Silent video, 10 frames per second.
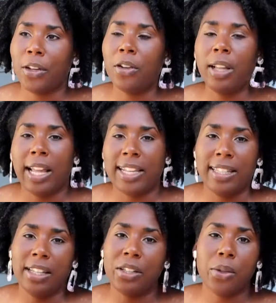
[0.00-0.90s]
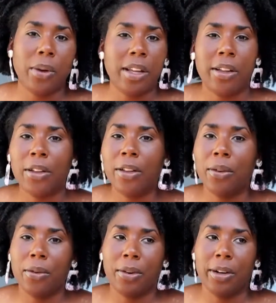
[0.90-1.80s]
utilizing
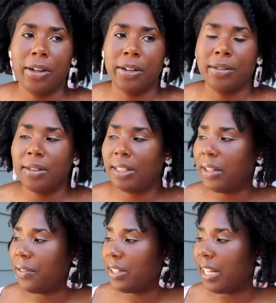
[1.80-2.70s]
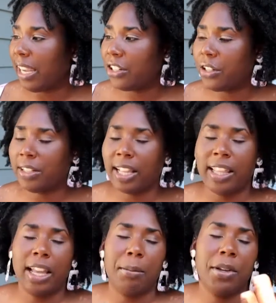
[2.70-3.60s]
soil or different textures. I
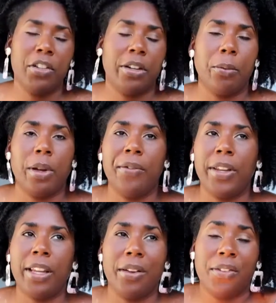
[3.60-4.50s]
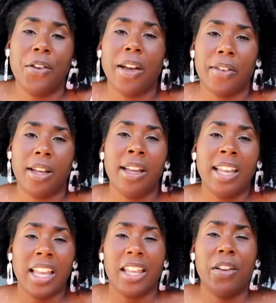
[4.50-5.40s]
think I mentioned in one video, if you have an
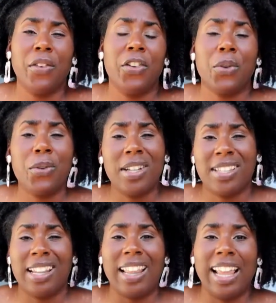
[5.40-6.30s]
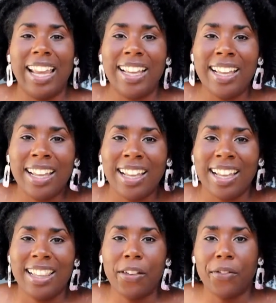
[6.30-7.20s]
individual who doesn't like
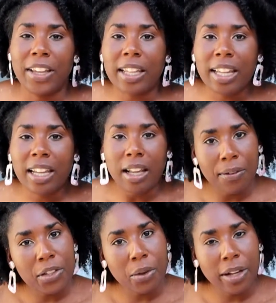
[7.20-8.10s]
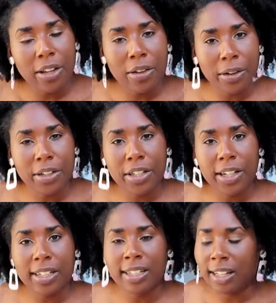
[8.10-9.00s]
the feeling of soil or
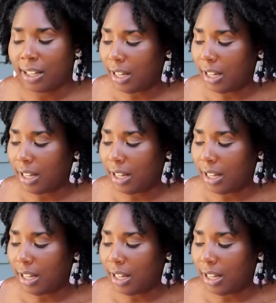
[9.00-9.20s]
dirt,